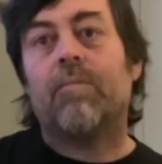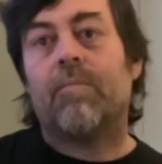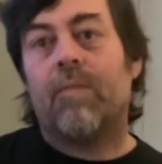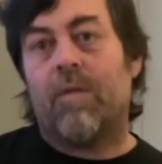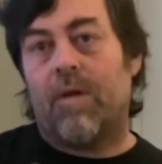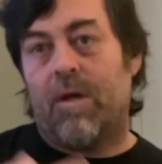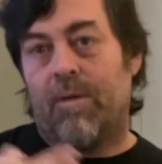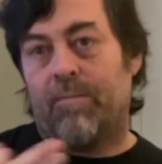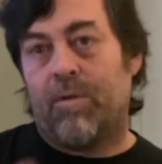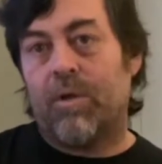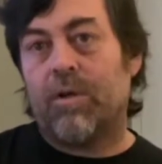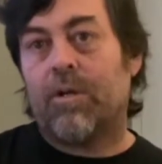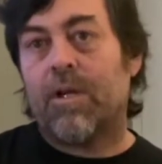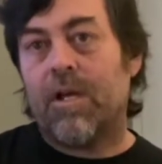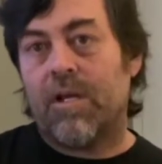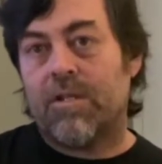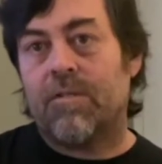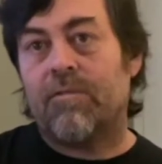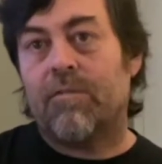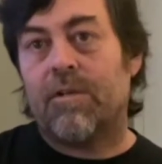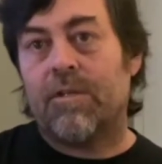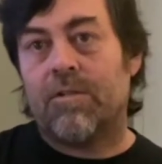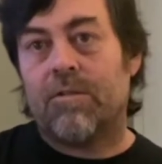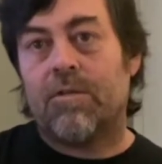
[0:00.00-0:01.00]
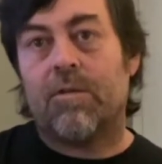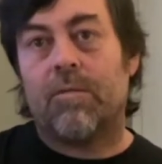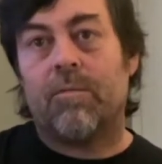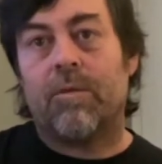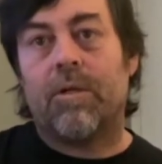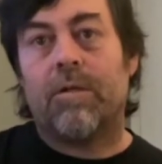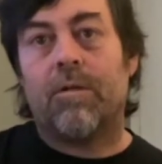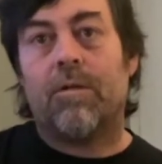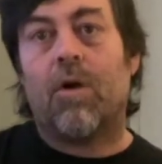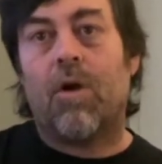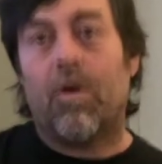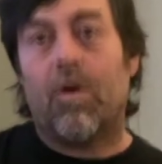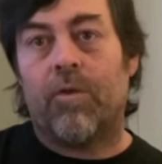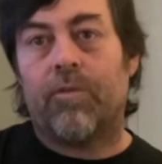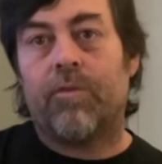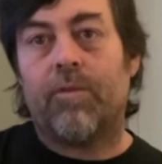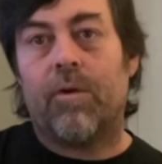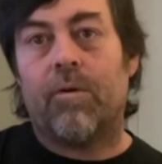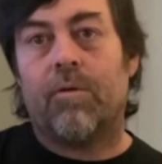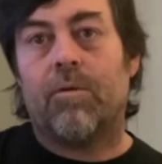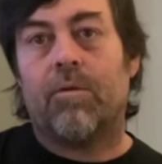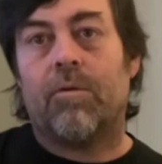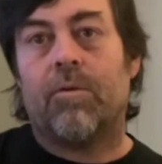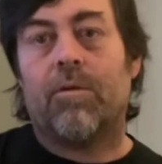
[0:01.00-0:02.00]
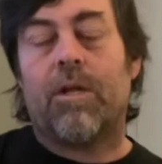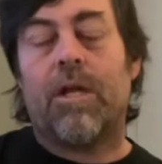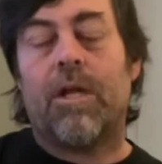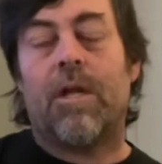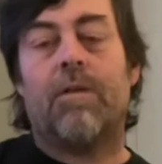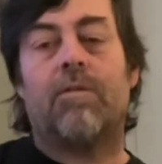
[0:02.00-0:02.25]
a percussive instrument also, okay?